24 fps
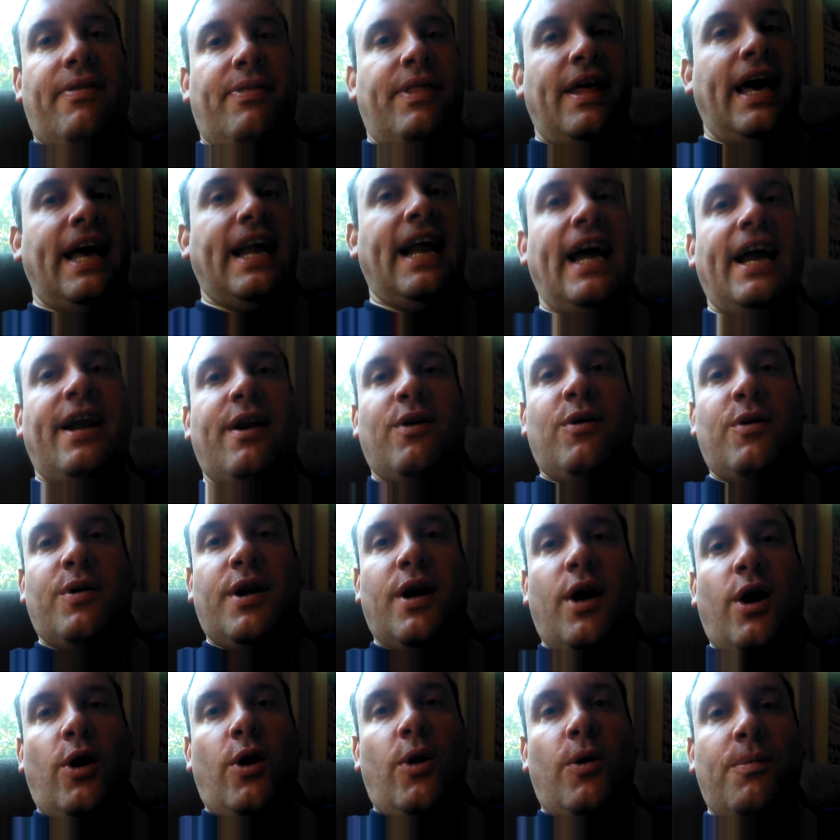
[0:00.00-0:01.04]
That I don't
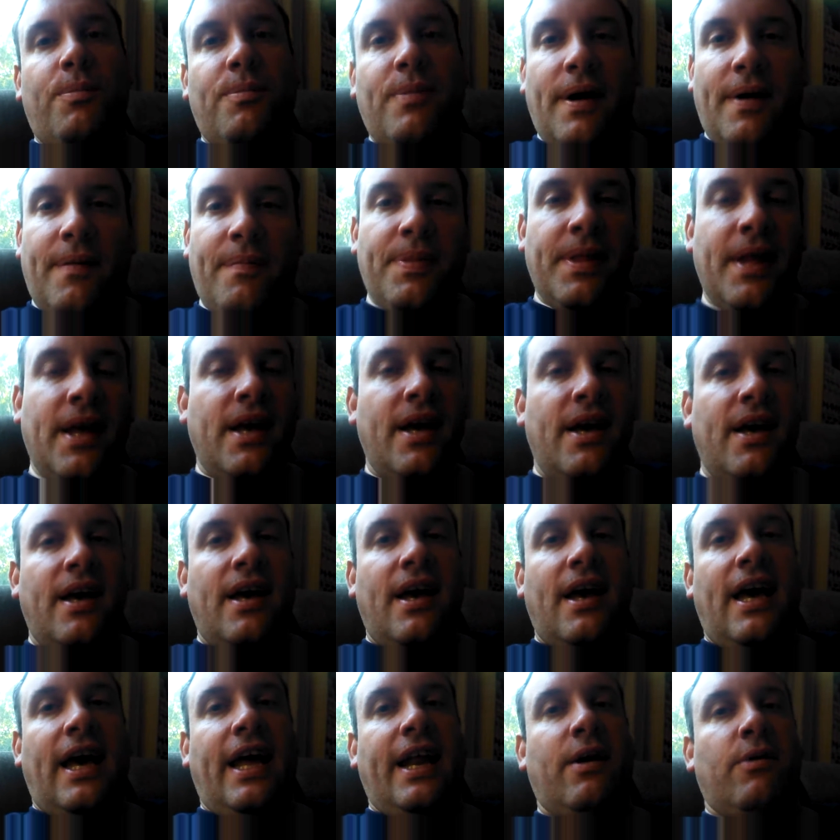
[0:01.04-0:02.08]
know. But
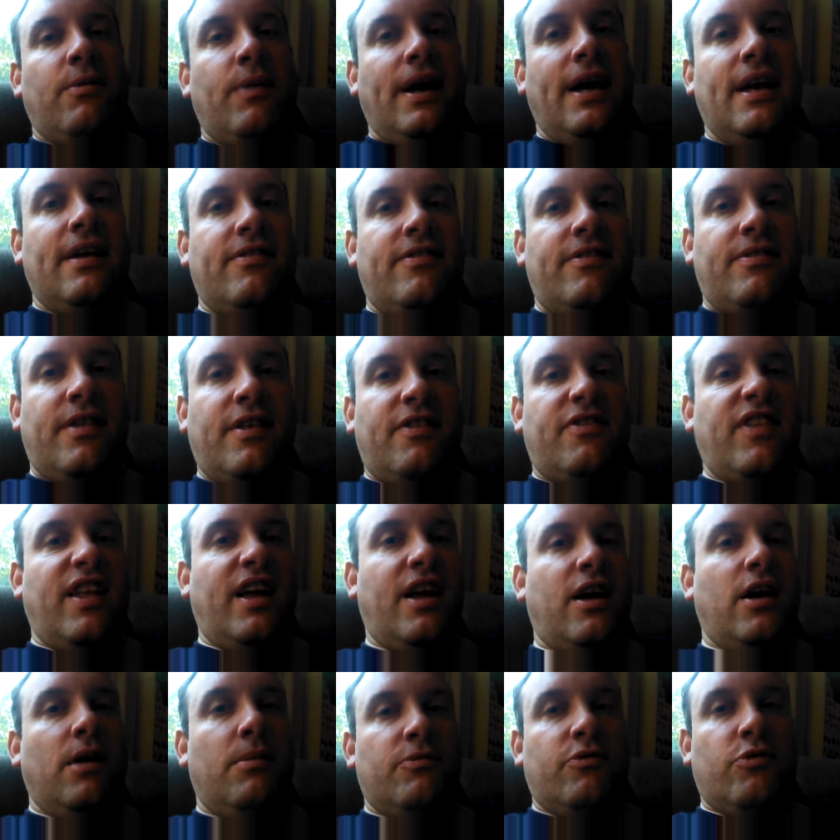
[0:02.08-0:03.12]
anyways, this
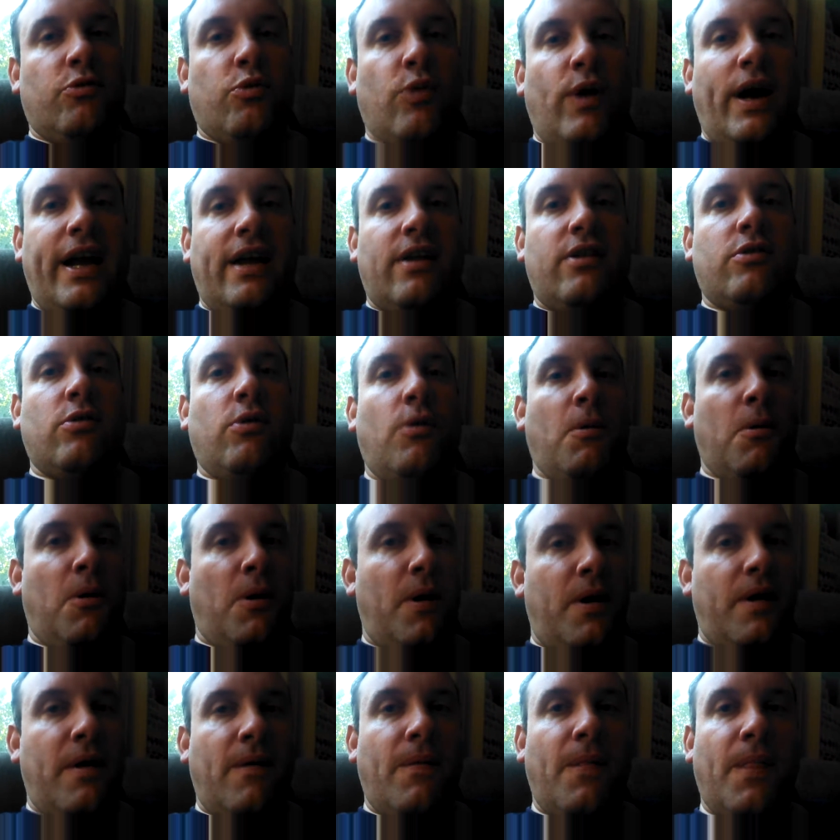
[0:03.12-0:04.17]
thing comes right
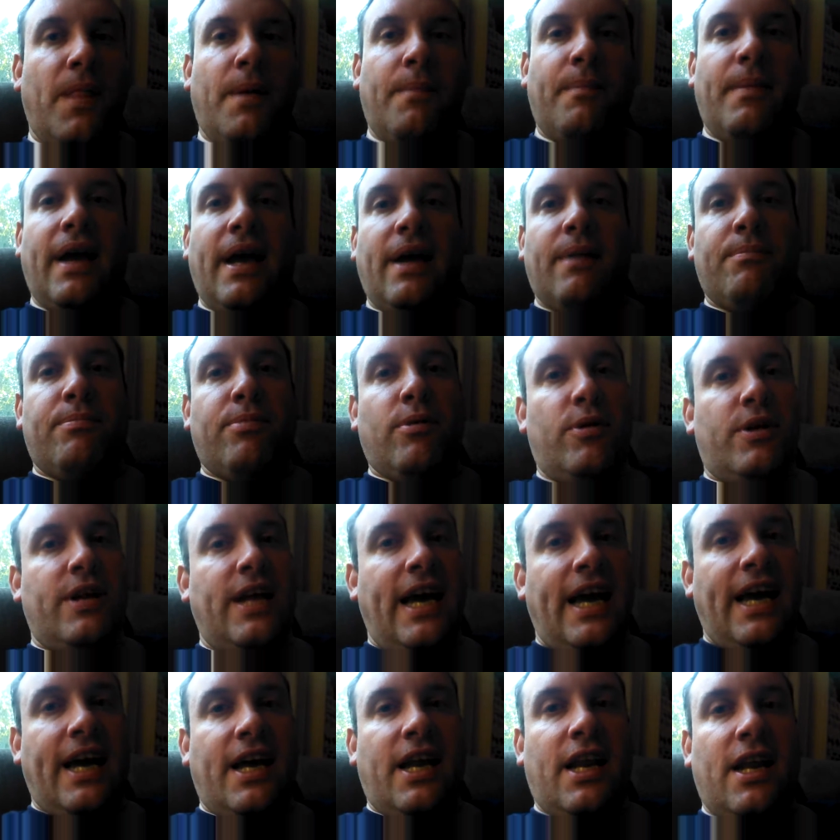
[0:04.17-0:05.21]
toward the main
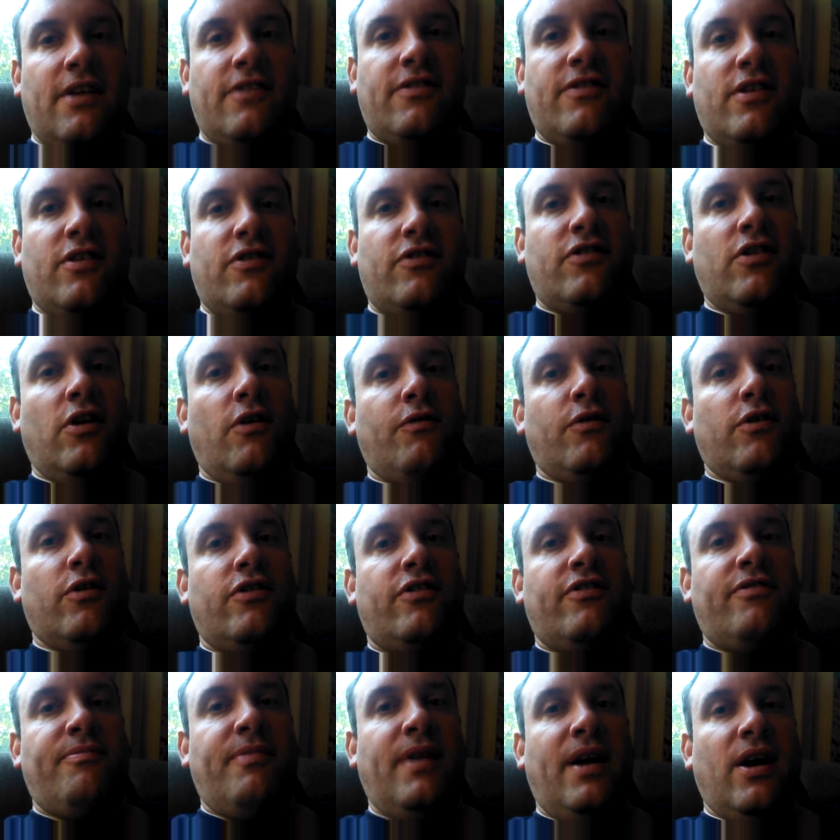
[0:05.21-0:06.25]
protagonist, the Silver
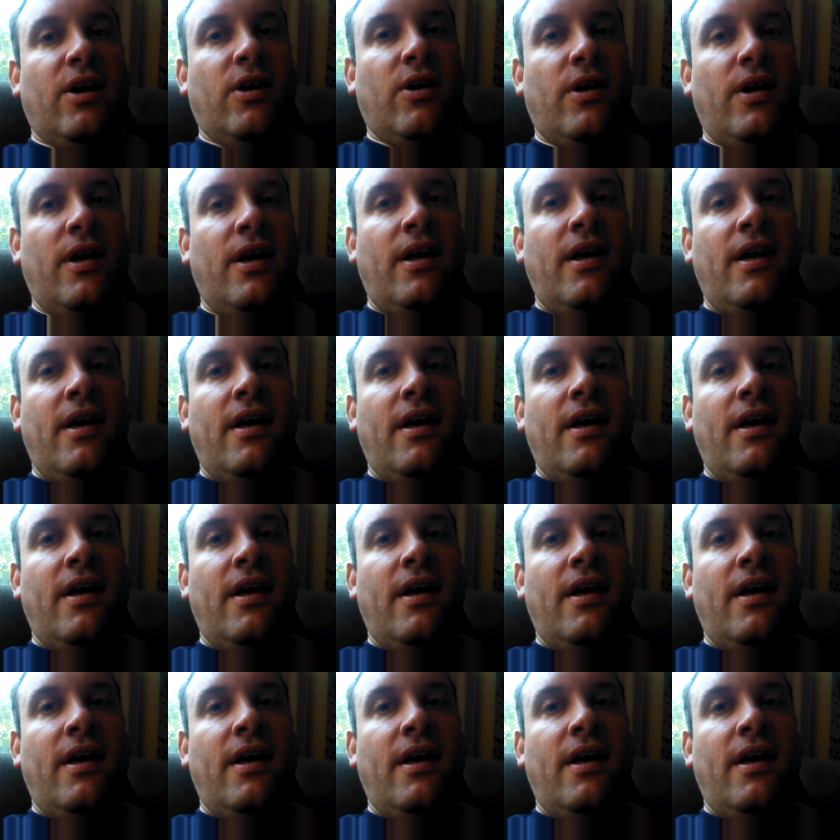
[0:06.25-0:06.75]
Sphere.